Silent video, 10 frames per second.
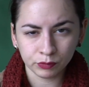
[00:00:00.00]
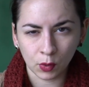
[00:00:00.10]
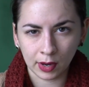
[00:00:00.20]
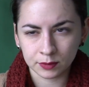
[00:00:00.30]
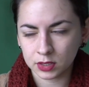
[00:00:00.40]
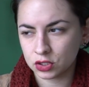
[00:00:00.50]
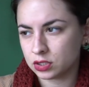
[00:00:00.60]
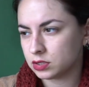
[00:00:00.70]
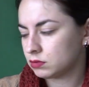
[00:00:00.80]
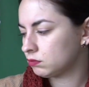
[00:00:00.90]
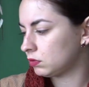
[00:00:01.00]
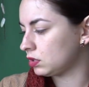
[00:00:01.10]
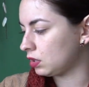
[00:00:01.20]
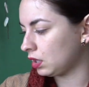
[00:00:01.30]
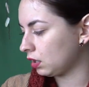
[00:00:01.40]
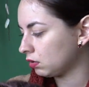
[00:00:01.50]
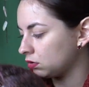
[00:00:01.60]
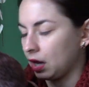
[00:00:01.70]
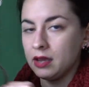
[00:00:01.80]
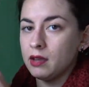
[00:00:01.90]
No acquisitions, good to think.
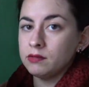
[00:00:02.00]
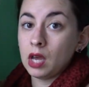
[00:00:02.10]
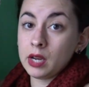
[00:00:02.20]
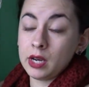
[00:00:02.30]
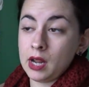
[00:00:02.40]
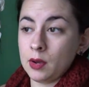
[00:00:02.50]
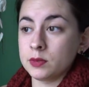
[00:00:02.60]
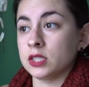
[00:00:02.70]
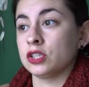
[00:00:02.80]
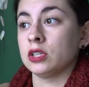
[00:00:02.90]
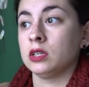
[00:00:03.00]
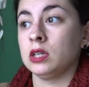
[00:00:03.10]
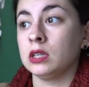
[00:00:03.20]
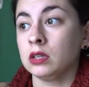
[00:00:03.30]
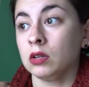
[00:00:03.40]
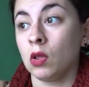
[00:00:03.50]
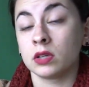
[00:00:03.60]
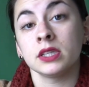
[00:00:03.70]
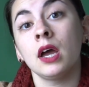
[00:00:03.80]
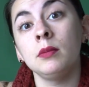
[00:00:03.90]
I have not had an acquisition in a
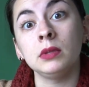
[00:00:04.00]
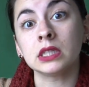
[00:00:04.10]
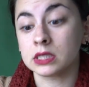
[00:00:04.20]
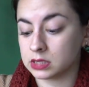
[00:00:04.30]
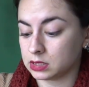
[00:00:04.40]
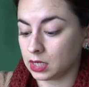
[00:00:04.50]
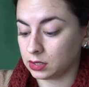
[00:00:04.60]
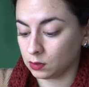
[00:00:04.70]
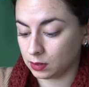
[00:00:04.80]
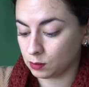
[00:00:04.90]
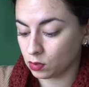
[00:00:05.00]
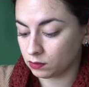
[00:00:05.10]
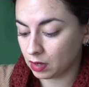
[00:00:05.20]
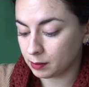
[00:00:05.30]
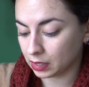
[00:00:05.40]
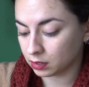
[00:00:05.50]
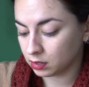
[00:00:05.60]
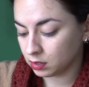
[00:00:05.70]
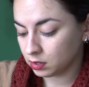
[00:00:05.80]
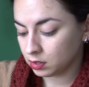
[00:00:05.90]
long time because I know that I'm going to Rhinebeck,
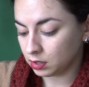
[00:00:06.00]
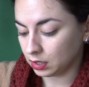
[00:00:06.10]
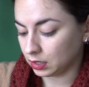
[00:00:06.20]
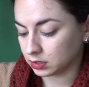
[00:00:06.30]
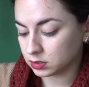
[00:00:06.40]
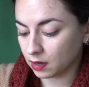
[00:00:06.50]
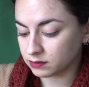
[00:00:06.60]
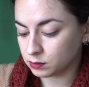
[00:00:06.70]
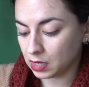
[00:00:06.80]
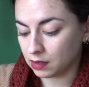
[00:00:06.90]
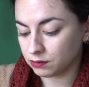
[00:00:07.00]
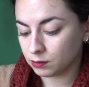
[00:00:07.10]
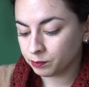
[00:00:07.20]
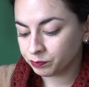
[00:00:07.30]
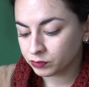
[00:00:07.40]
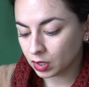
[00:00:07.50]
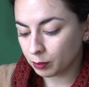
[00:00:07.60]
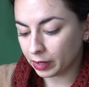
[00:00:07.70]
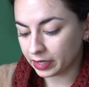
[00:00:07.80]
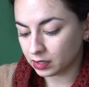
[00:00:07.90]
and so I have to behave.
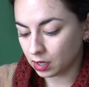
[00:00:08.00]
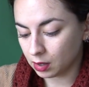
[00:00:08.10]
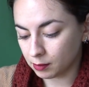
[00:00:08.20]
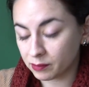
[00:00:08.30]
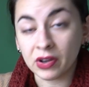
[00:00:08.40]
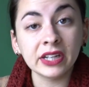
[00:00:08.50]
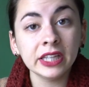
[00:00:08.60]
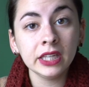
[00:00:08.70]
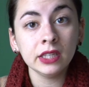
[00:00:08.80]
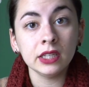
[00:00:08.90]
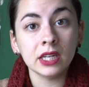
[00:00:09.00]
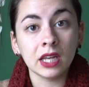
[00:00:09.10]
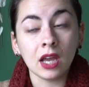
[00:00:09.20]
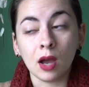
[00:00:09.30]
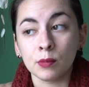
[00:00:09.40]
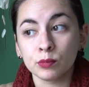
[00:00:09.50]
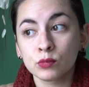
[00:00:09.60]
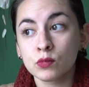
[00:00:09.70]
But I'm finally knitting up